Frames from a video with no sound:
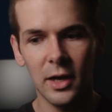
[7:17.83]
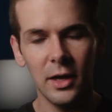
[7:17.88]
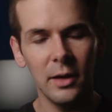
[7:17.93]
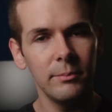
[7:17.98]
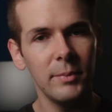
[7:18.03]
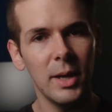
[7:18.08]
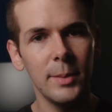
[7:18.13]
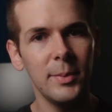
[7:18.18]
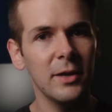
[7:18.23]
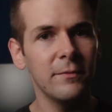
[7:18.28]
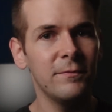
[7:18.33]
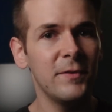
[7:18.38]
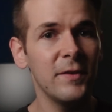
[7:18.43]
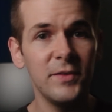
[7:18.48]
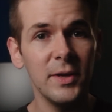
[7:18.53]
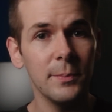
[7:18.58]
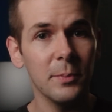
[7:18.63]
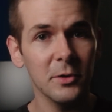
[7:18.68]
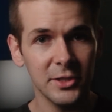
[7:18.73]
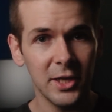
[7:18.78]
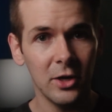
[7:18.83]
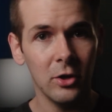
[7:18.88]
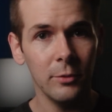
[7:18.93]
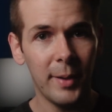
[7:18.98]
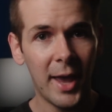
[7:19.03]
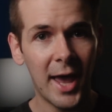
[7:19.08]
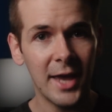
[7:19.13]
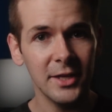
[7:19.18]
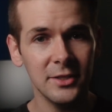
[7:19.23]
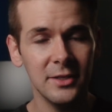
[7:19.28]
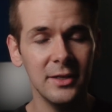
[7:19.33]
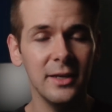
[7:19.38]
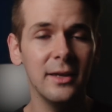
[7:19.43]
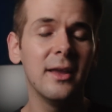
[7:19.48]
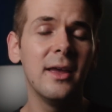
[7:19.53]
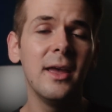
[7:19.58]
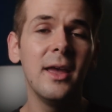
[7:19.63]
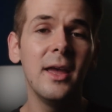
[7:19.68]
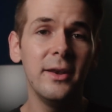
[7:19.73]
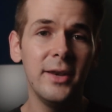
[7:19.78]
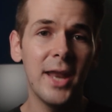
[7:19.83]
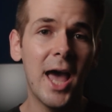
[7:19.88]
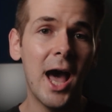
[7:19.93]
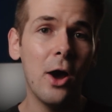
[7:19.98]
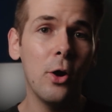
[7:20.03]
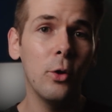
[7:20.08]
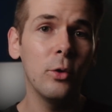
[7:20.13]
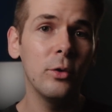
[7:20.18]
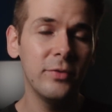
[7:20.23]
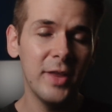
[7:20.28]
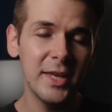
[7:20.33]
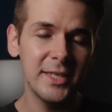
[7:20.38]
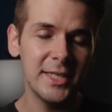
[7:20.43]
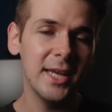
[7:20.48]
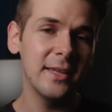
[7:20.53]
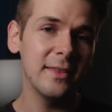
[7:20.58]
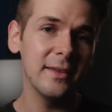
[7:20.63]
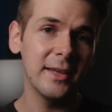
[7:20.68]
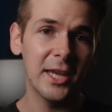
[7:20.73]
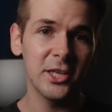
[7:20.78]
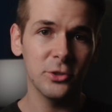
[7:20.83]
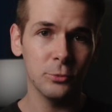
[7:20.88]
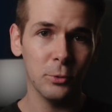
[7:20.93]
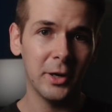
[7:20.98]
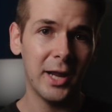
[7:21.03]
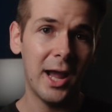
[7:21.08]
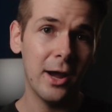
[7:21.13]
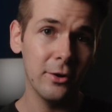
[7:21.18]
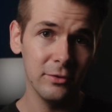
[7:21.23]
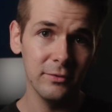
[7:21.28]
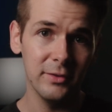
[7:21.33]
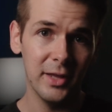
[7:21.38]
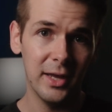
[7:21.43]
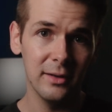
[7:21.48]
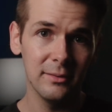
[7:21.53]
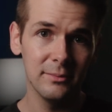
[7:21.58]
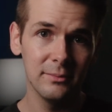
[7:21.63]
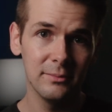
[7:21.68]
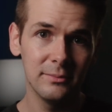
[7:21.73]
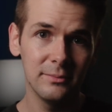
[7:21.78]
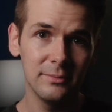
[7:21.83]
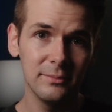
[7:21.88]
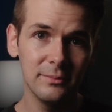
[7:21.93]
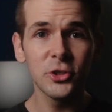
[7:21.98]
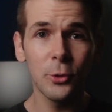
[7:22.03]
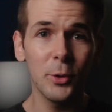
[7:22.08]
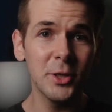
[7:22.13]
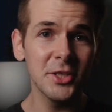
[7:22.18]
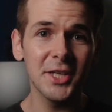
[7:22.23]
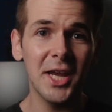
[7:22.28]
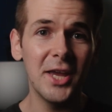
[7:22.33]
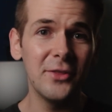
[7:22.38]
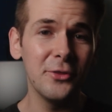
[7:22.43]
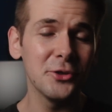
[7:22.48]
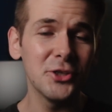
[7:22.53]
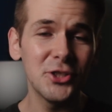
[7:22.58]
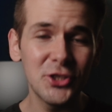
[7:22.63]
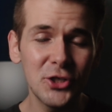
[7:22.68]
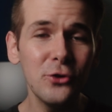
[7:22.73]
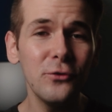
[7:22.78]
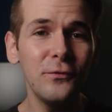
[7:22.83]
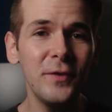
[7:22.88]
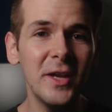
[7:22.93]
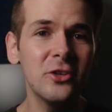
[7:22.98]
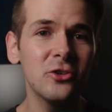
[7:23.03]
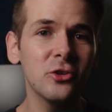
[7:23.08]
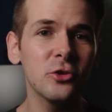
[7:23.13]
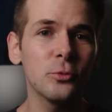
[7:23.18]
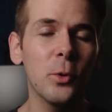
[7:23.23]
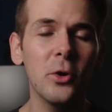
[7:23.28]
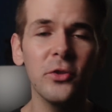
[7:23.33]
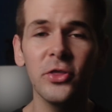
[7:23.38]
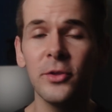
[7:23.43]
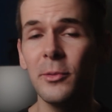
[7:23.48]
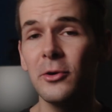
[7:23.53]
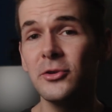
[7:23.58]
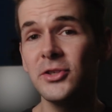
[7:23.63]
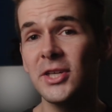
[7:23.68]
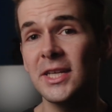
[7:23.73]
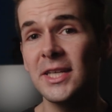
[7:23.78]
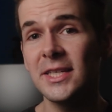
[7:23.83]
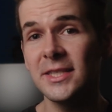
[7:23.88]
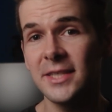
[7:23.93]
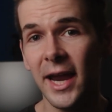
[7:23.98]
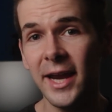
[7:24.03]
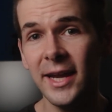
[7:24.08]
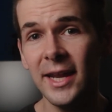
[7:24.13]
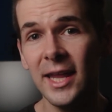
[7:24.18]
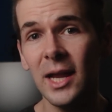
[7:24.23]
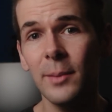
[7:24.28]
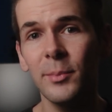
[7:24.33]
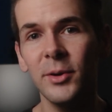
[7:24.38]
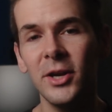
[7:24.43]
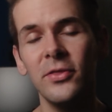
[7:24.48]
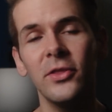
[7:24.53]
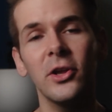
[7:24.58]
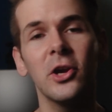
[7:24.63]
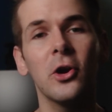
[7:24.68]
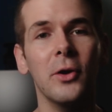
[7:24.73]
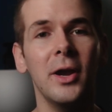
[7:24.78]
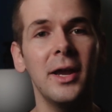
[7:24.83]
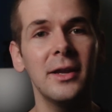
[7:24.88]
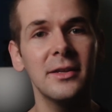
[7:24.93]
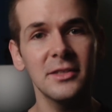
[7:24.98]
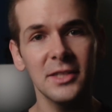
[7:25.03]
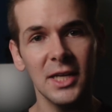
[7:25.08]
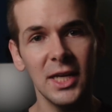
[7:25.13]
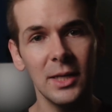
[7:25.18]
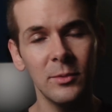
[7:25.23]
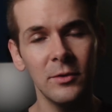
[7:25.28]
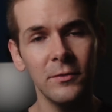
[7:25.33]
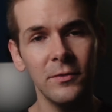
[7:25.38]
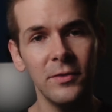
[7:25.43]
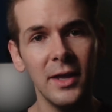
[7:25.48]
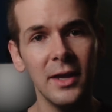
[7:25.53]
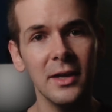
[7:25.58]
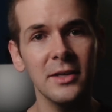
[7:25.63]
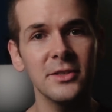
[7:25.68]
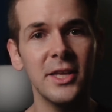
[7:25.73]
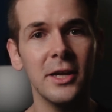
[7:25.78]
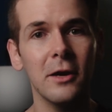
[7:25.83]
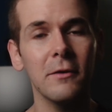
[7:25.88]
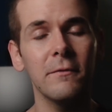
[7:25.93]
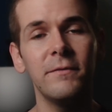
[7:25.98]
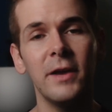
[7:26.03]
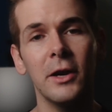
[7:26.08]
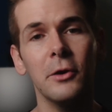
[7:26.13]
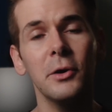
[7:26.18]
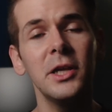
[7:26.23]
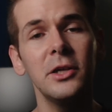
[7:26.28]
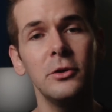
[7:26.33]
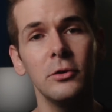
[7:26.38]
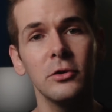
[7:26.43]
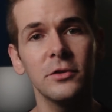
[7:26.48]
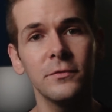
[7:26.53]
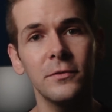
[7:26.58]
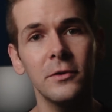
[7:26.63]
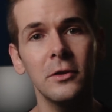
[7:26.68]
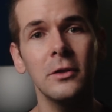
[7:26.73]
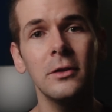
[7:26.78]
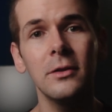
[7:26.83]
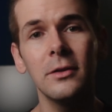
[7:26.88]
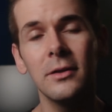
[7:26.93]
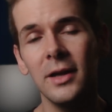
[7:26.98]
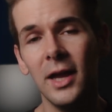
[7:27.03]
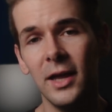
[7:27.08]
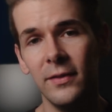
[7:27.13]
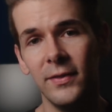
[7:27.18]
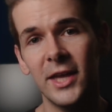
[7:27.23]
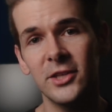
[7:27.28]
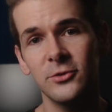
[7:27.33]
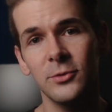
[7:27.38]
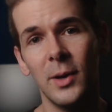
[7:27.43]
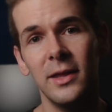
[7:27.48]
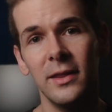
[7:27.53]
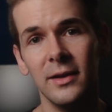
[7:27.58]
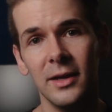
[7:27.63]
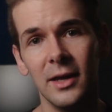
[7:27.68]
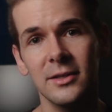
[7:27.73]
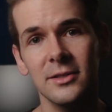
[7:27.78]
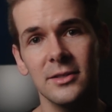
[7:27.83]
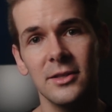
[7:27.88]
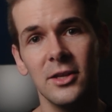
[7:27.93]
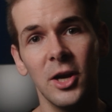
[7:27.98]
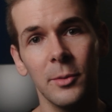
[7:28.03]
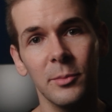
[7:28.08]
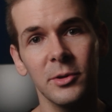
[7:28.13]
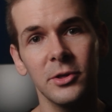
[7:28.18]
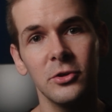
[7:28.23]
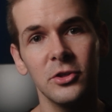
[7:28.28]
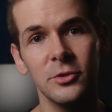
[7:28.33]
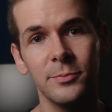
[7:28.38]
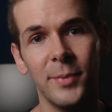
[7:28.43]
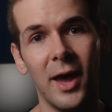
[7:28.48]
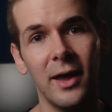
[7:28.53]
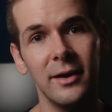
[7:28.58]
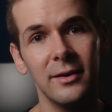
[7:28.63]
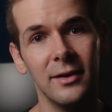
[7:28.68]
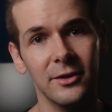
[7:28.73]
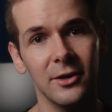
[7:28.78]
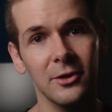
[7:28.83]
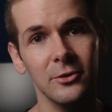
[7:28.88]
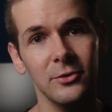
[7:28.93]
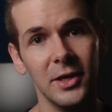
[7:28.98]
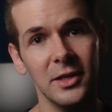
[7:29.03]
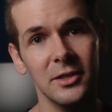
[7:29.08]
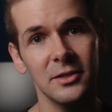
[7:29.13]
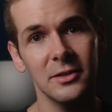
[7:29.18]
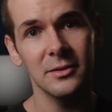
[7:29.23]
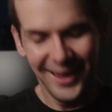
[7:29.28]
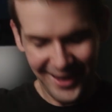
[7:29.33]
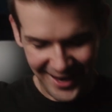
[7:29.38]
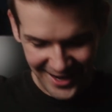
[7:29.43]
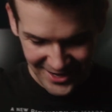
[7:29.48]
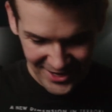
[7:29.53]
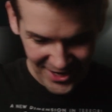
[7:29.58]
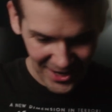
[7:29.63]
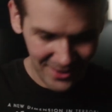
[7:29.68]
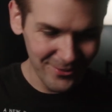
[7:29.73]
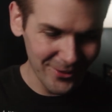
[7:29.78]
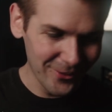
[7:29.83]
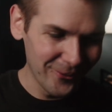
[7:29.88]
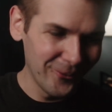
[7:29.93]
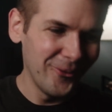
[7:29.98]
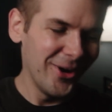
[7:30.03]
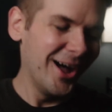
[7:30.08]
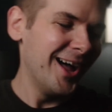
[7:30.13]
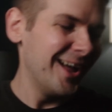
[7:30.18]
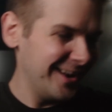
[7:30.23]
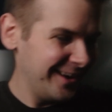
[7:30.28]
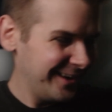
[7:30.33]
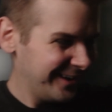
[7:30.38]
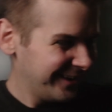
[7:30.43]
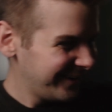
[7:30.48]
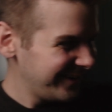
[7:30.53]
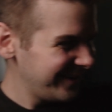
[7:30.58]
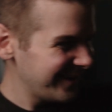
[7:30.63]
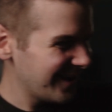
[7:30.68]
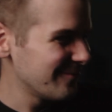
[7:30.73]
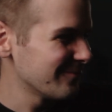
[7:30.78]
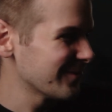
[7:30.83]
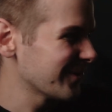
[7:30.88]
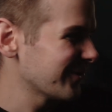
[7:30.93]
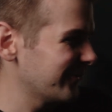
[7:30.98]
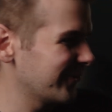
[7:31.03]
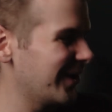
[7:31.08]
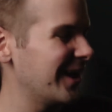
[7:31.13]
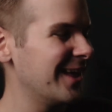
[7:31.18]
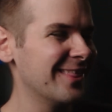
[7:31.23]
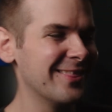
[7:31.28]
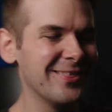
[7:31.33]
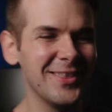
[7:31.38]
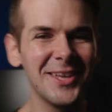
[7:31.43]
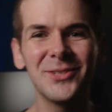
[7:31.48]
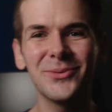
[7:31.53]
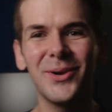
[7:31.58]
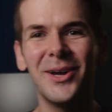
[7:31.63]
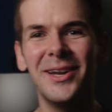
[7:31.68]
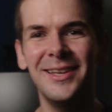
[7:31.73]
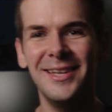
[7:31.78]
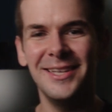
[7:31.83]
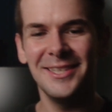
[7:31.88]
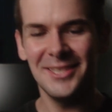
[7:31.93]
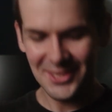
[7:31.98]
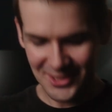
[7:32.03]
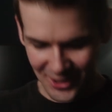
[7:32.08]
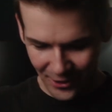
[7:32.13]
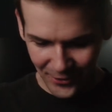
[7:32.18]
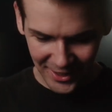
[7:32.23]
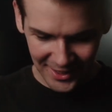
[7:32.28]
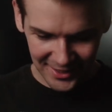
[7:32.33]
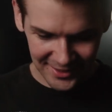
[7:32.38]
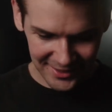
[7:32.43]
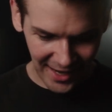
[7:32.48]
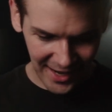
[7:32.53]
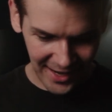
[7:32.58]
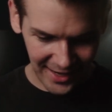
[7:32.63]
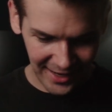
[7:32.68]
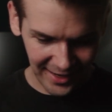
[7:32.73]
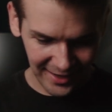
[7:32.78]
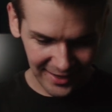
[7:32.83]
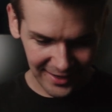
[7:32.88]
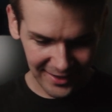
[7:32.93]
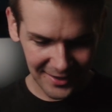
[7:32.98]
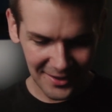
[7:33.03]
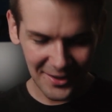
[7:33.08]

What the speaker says: maybe at 50% opacity. Now they take the guesswork out of that. So once again, those 2 features weren't the most exciting, but in the grand scheme of things, they are very useful, and that's why that gets the number 2 spot on our list. And number one, this one is so exciting.